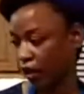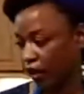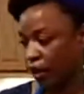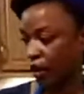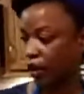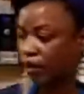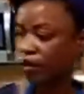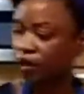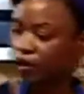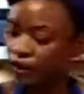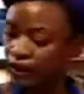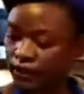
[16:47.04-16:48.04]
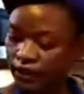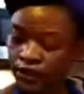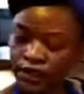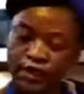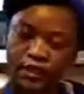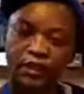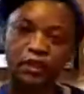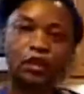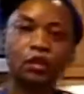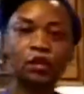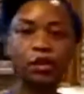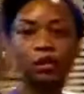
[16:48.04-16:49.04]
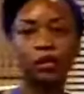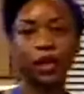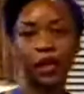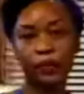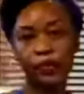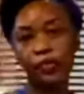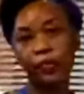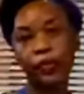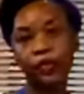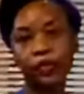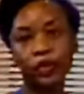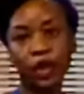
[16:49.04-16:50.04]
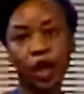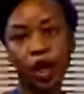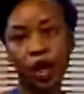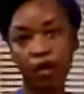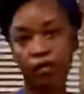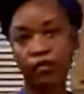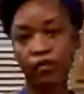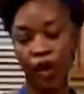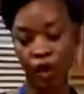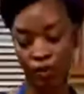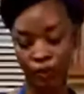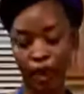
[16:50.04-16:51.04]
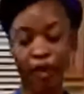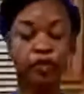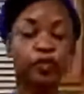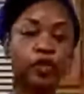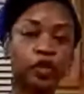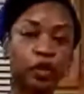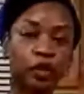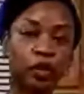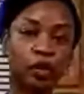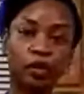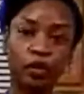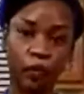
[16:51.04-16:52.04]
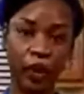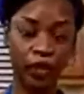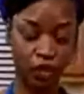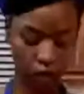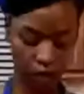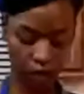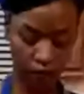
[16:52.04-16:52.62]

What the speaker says: And 6 tablespoons of natural sugar or white sugar.